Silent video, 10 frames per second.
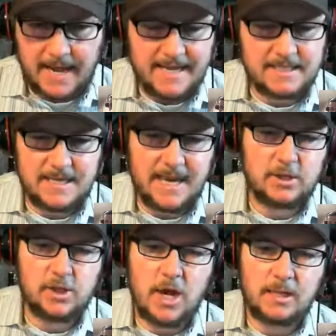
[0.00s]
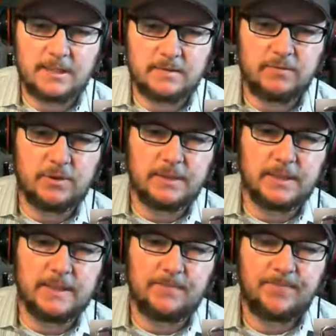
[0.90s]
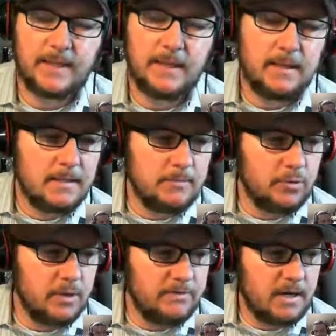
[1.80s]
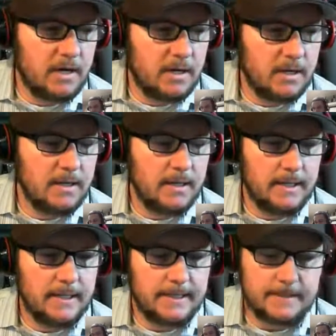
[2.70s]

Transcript: Aztec chocolate from Boulevard, uh,